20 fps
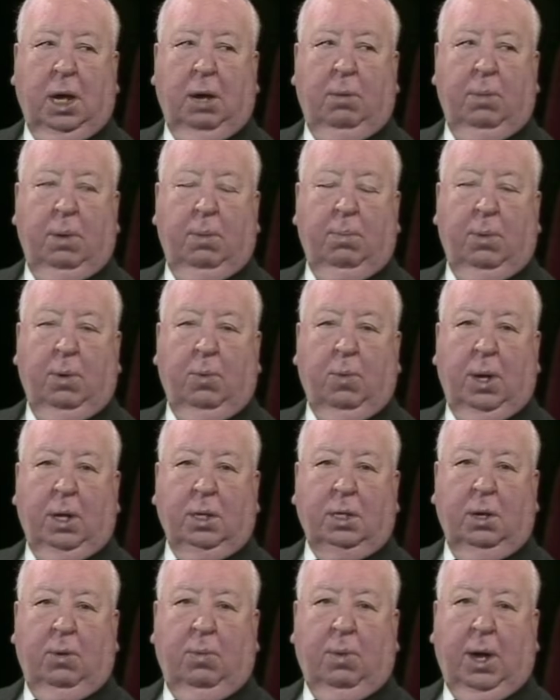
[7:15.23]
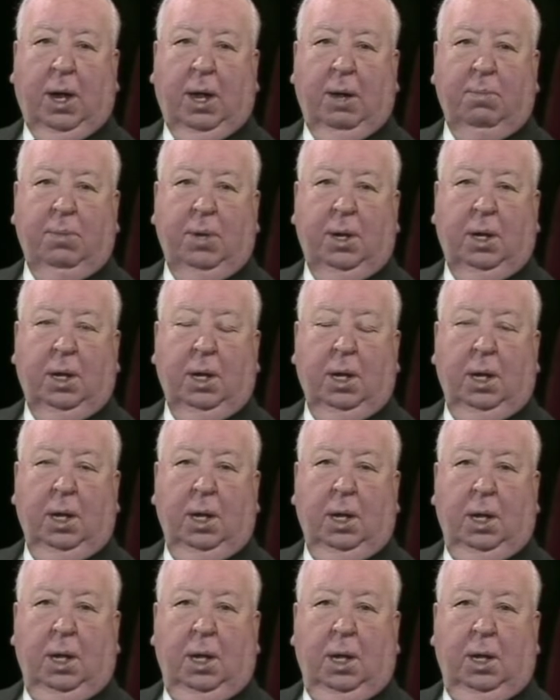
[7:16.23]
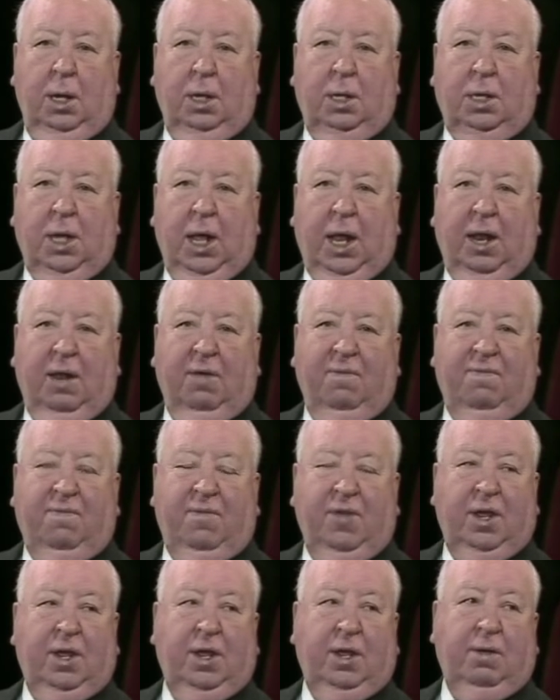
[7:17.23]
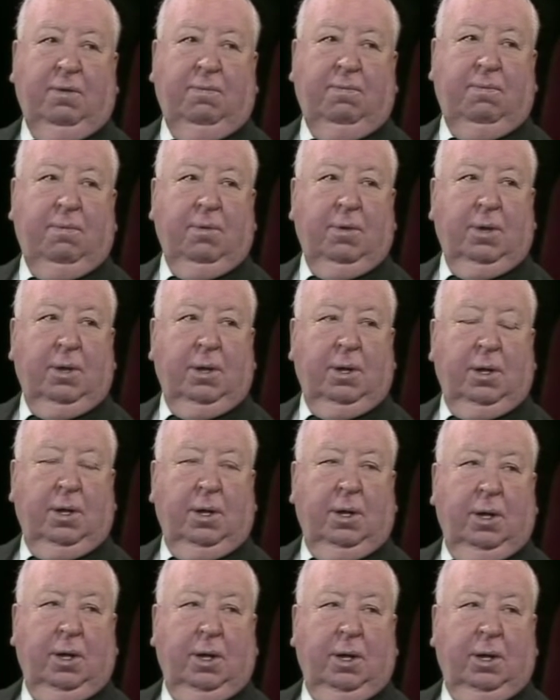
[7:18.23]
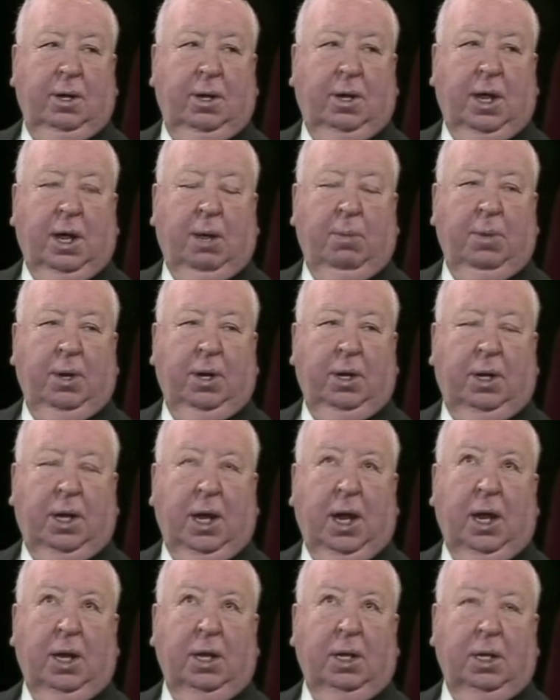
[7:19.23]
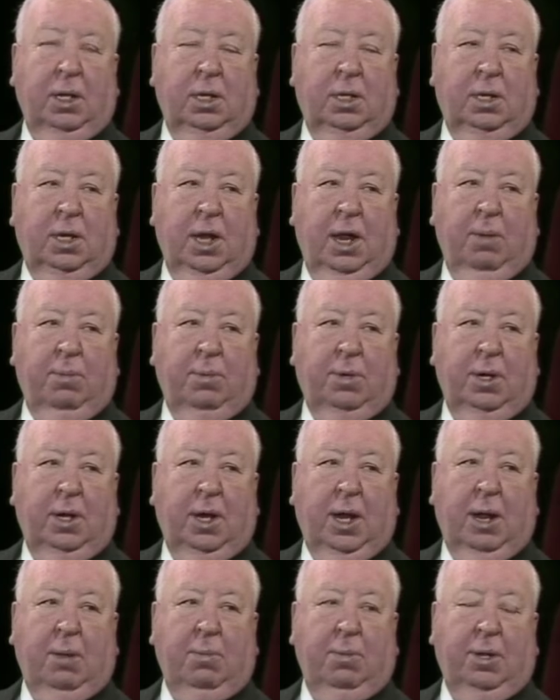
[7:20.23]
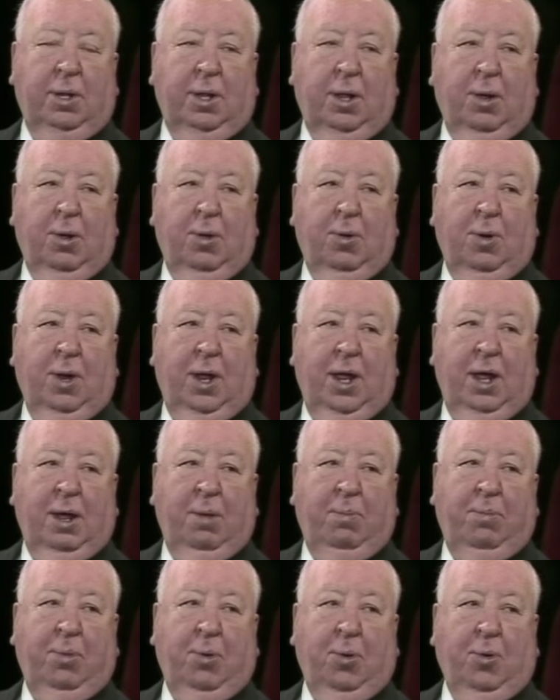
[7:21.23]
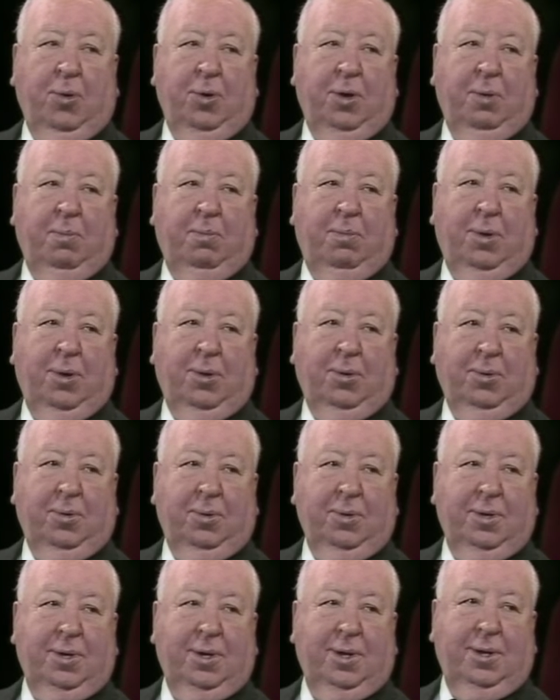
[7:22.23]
I remember once arriving at Tel Aviv and coming down the steps and having the whole airport applaud.